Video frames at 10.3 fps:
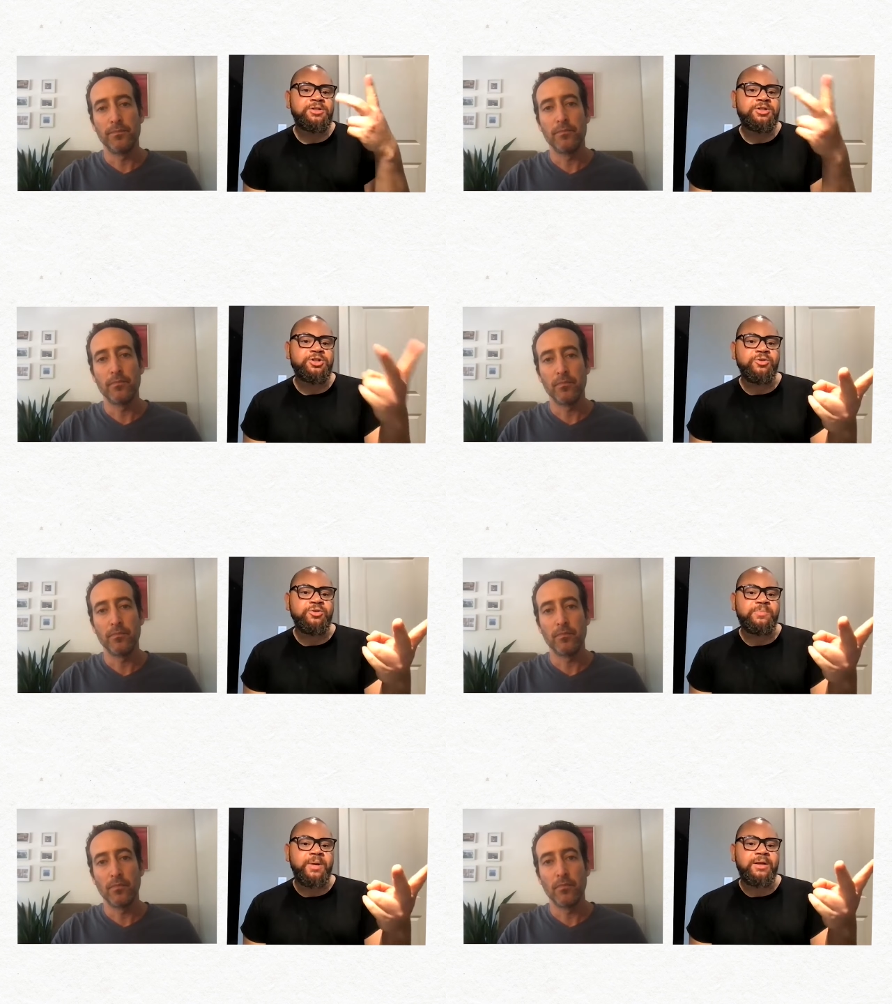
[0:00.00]

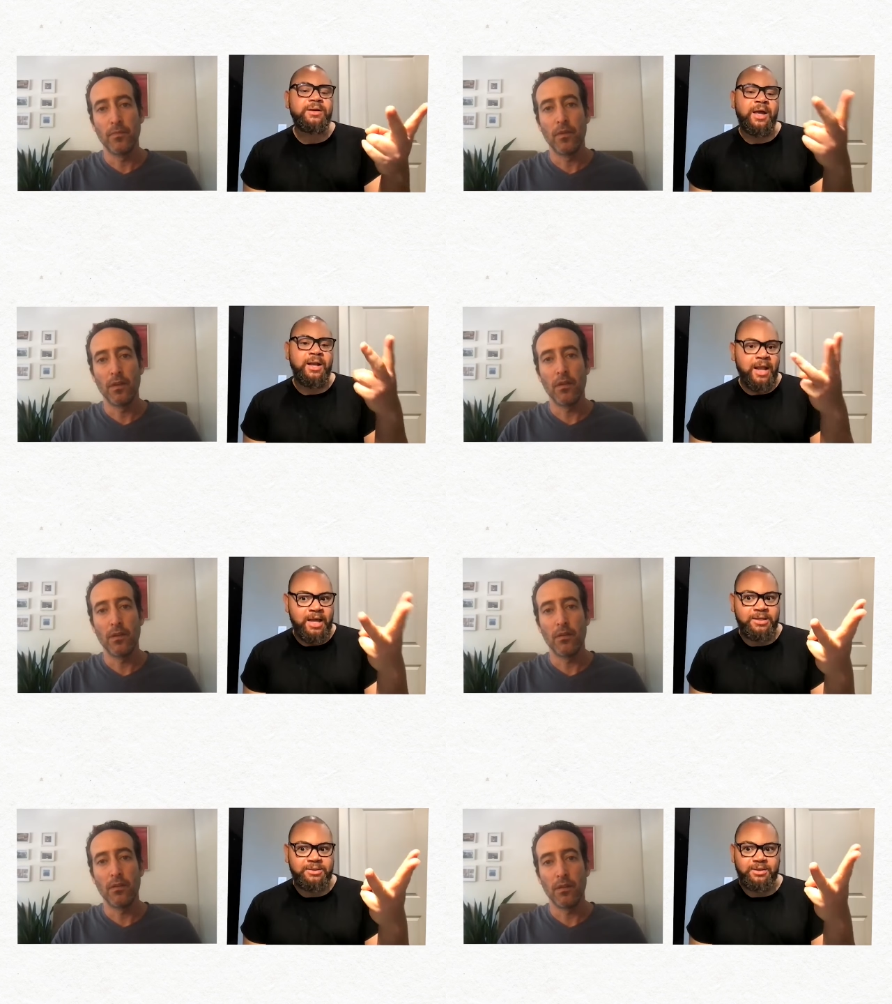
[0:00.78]
Speaker 1: stupid, and
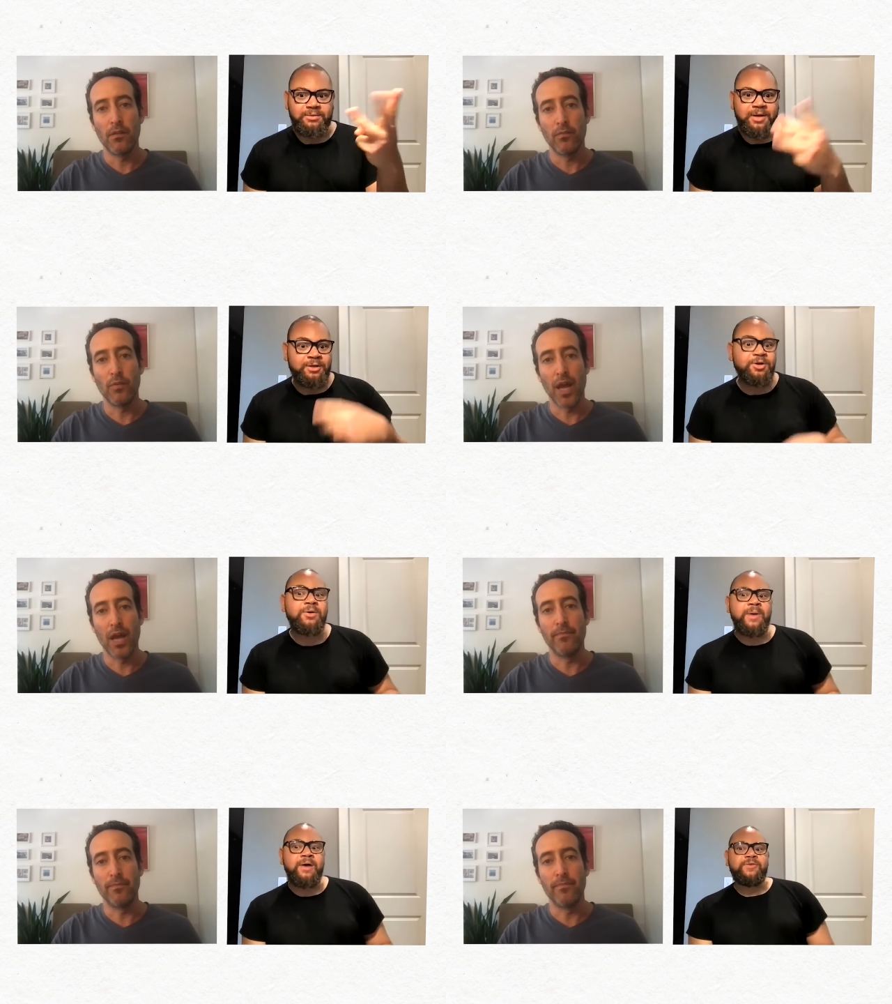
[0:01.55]
lazy. I right.
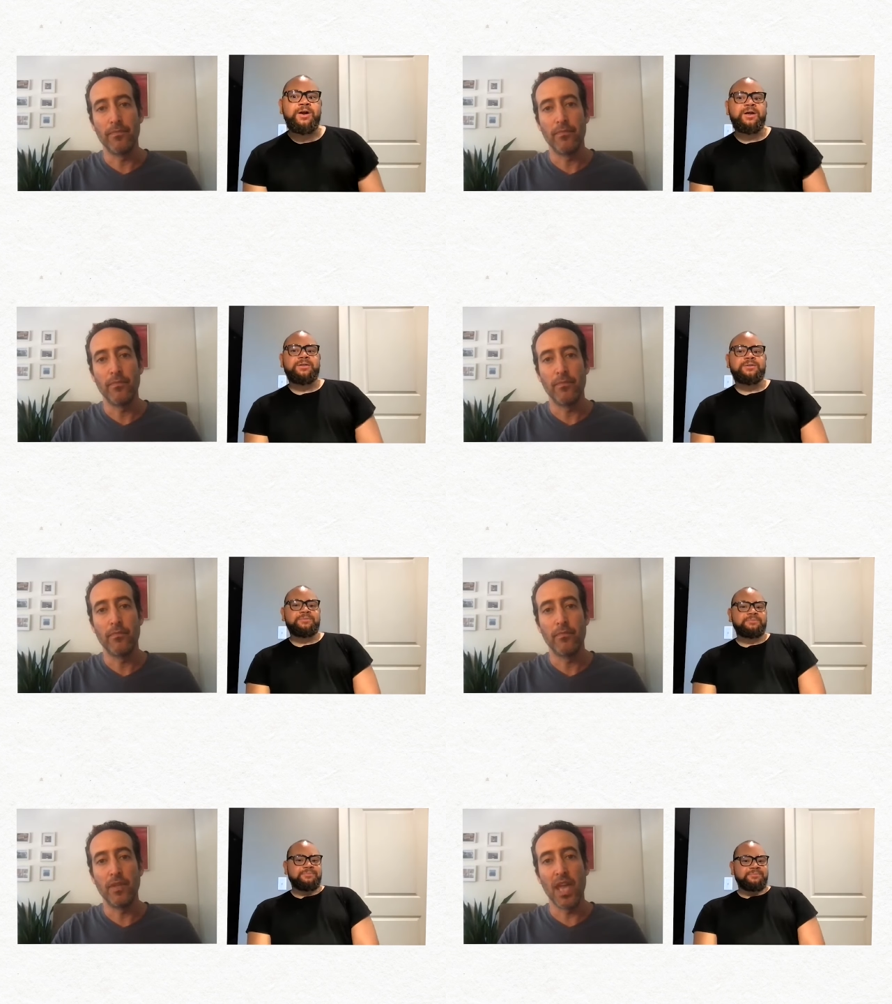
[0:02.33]
told my friends.
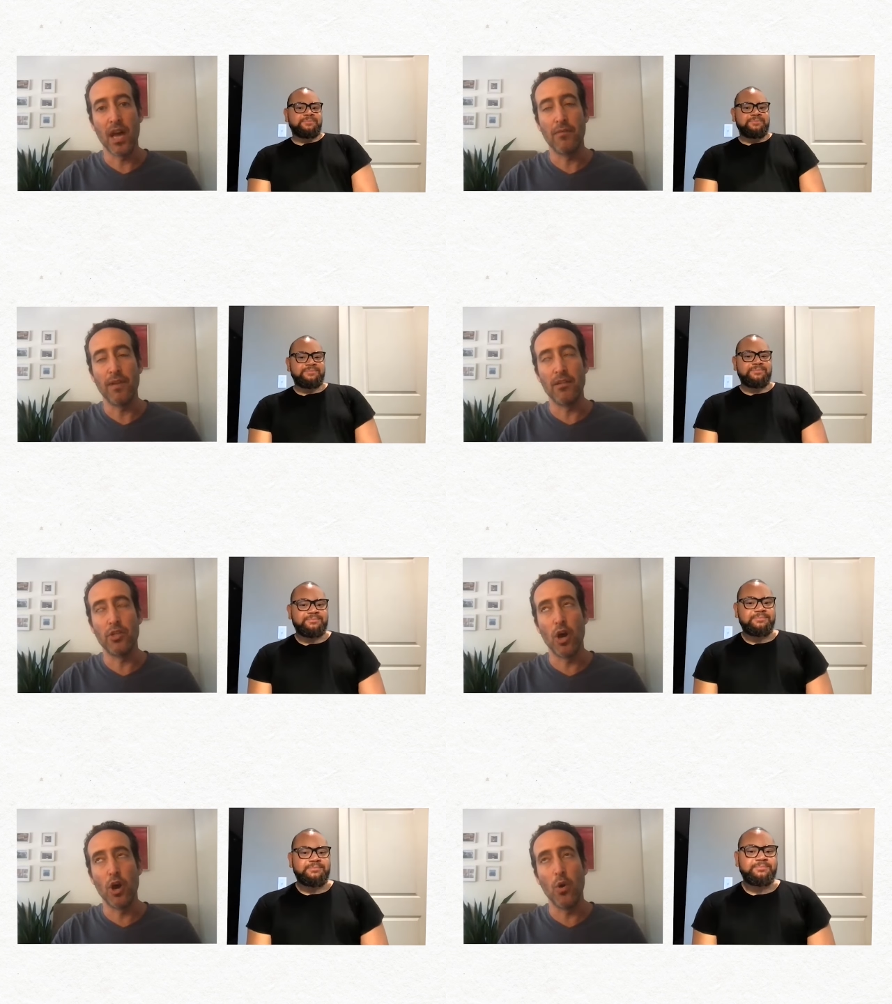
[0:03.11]
Speaker 2: Yeah. And
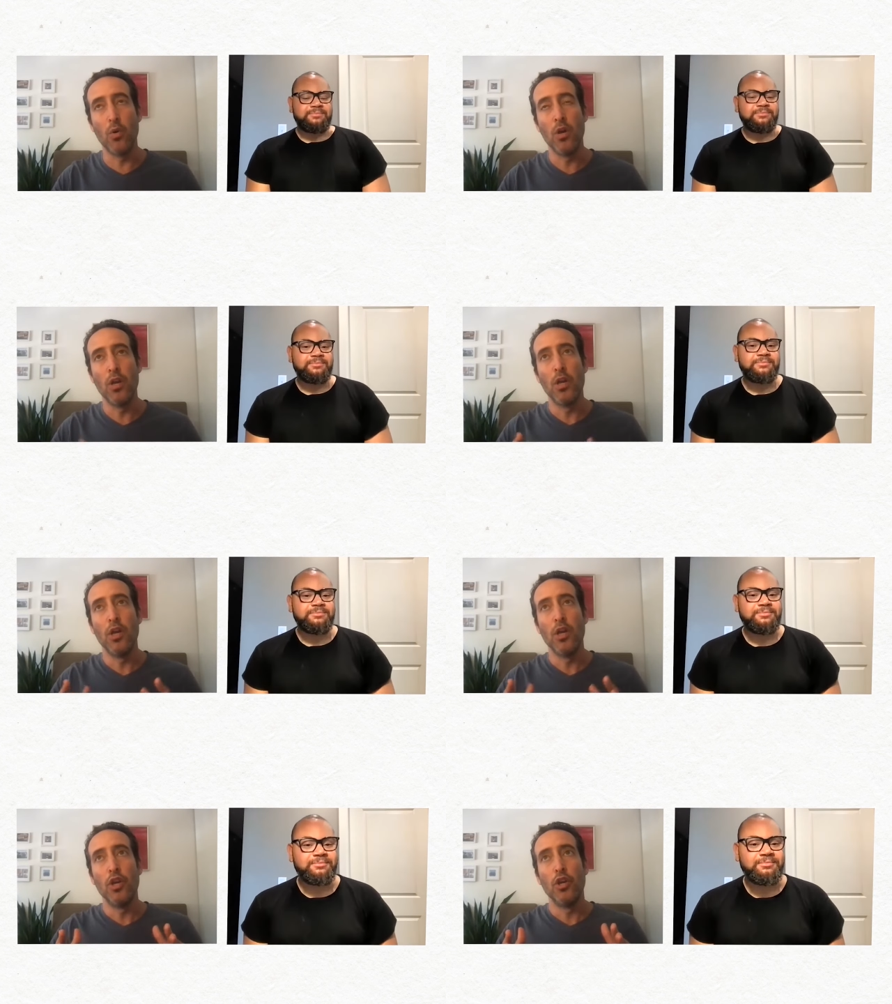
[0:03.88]
so
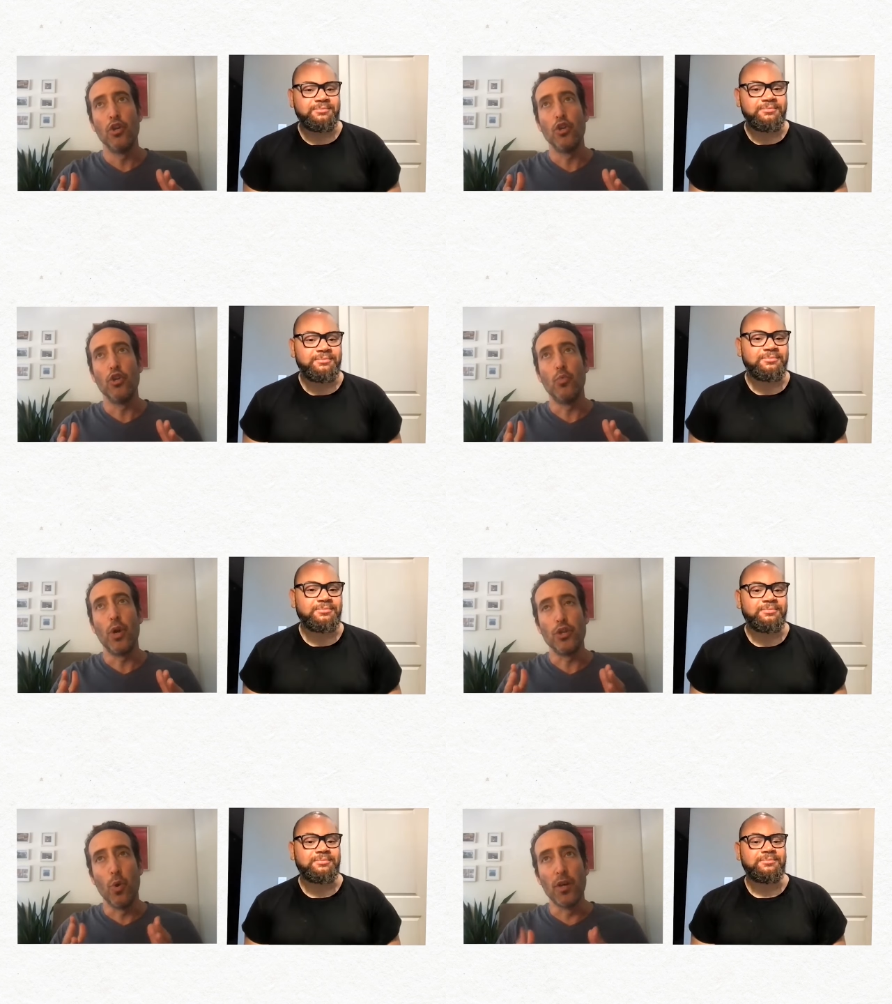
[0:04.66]

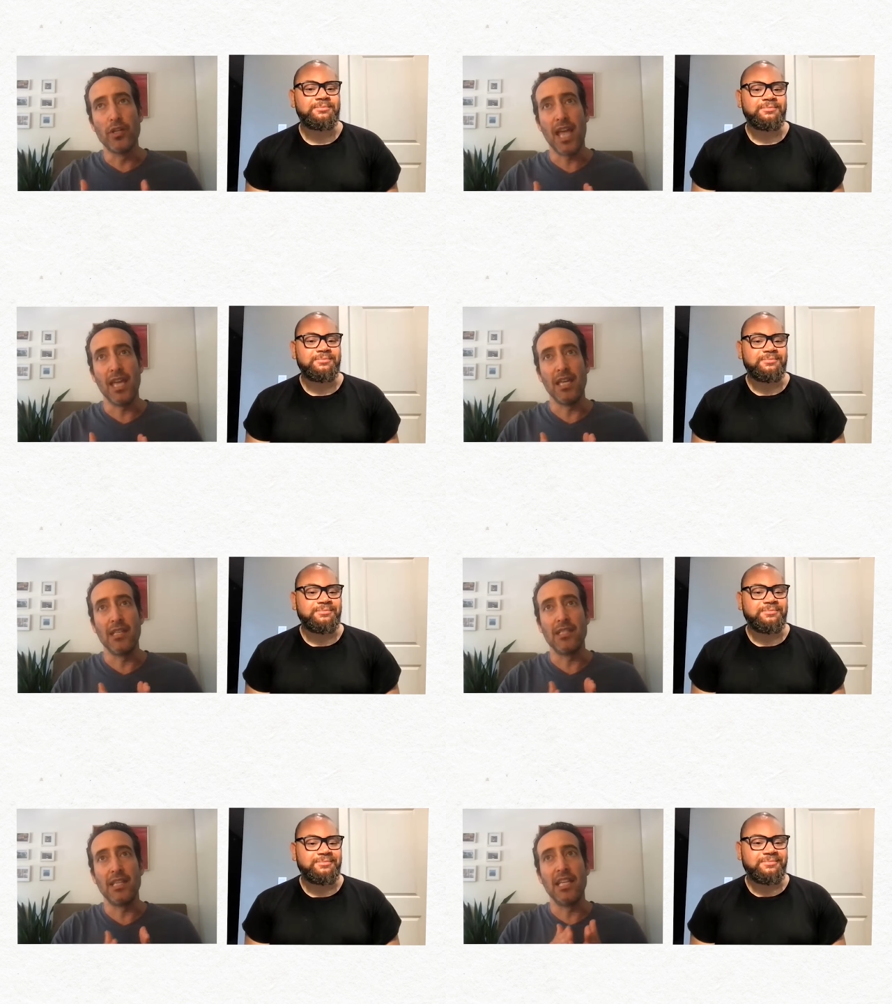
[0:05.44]
what you're saying
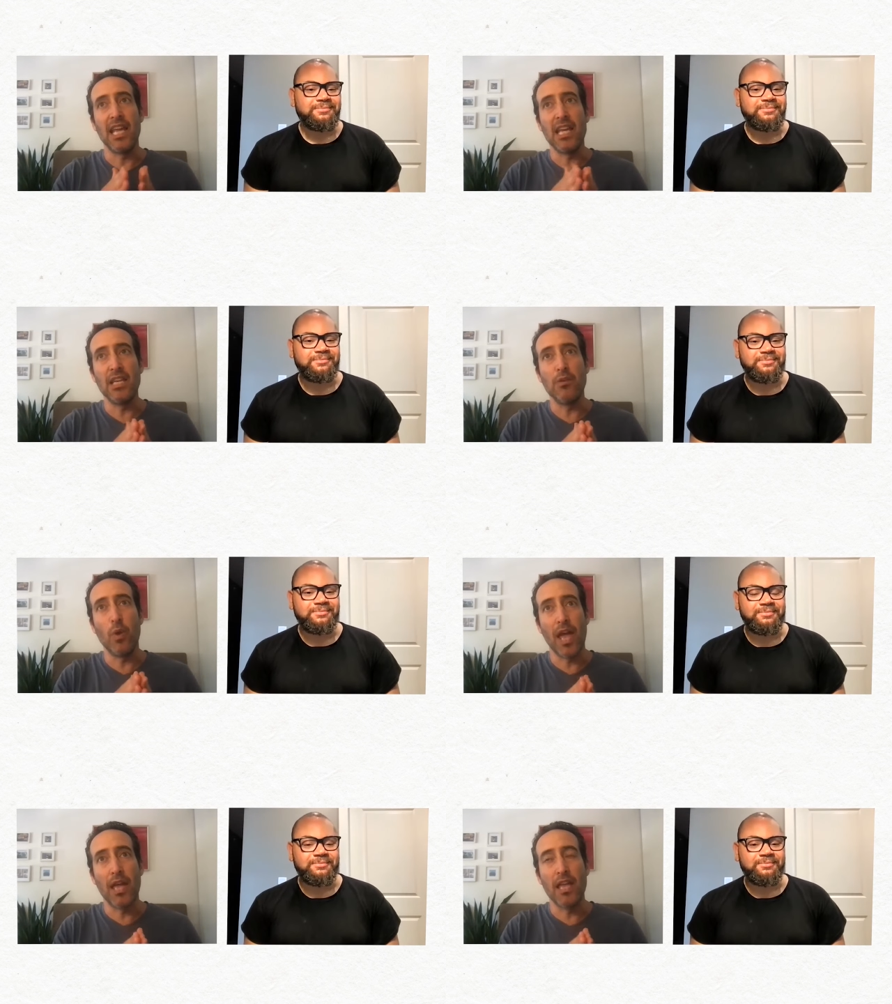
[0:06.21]
is in any
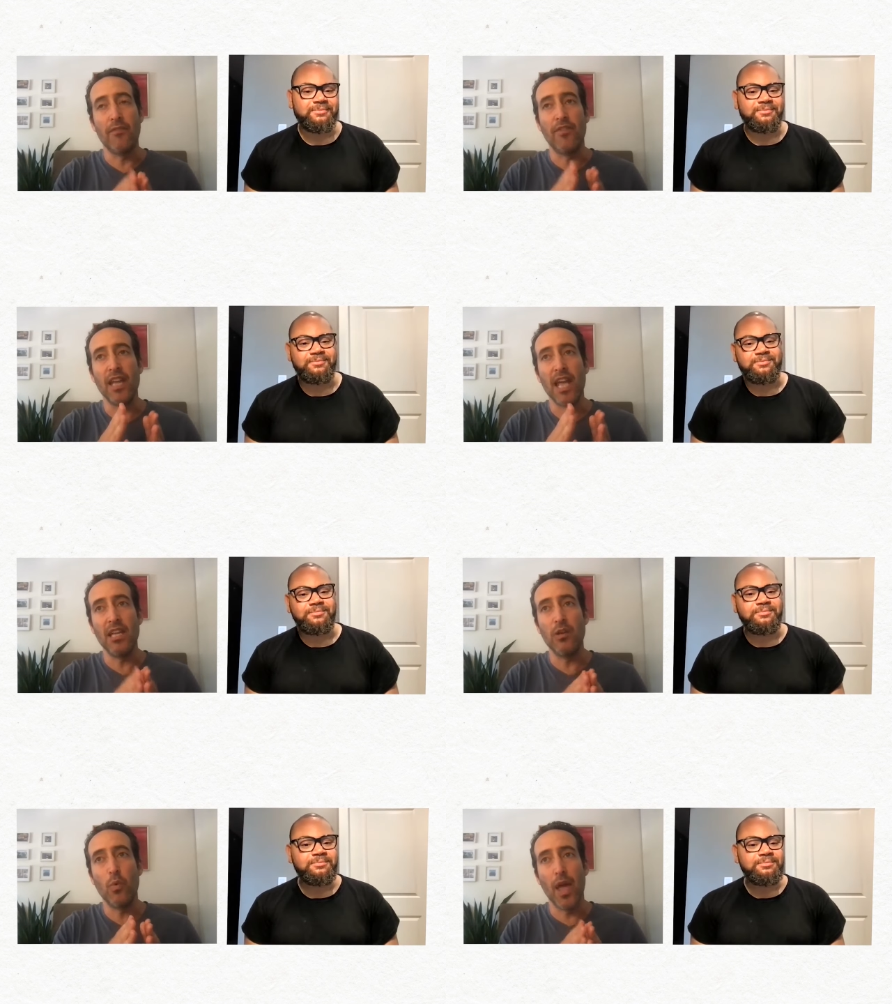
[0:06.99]
way, if in
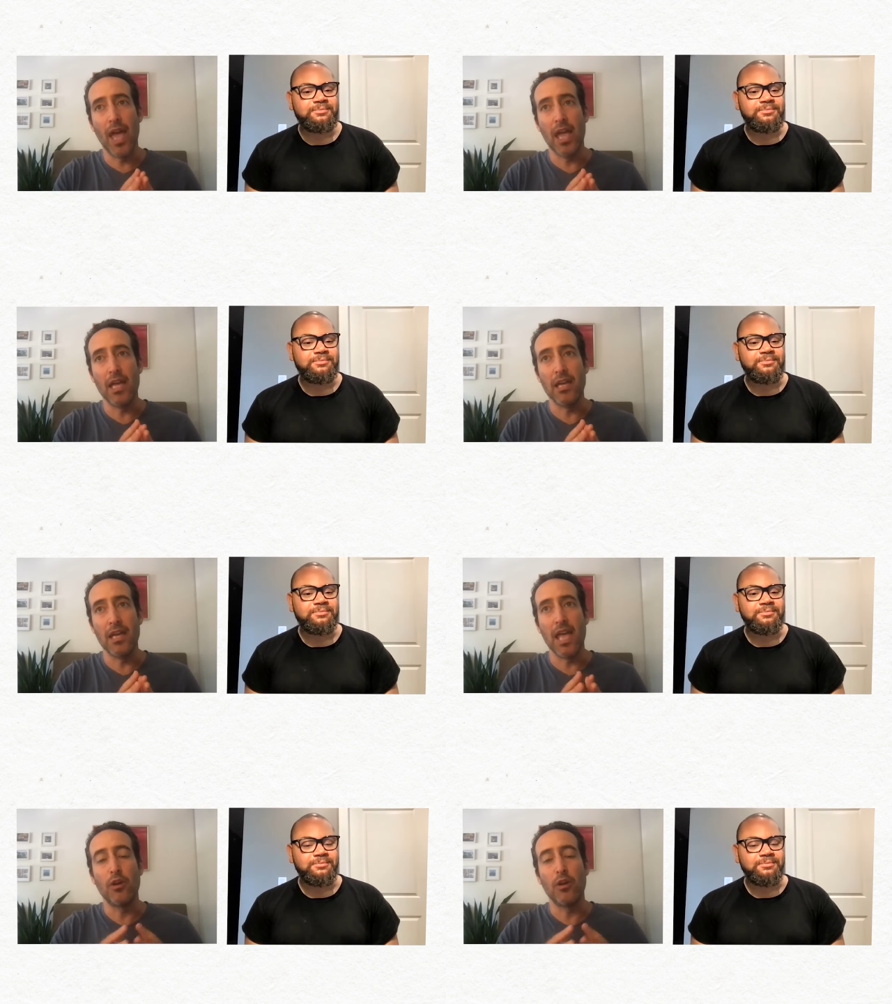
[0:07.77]
any way a